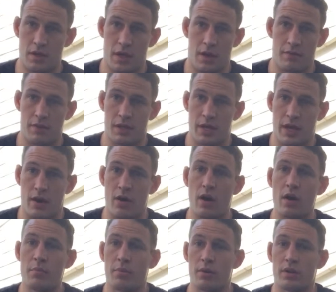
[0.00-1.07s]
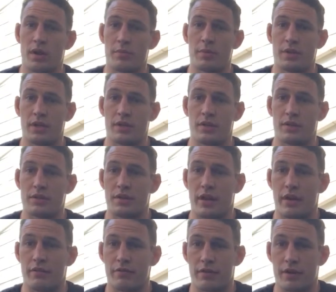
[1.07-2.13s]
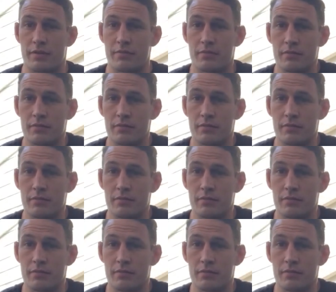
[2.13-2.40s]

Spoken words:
Everything out. Pull up and in on the diaphragm.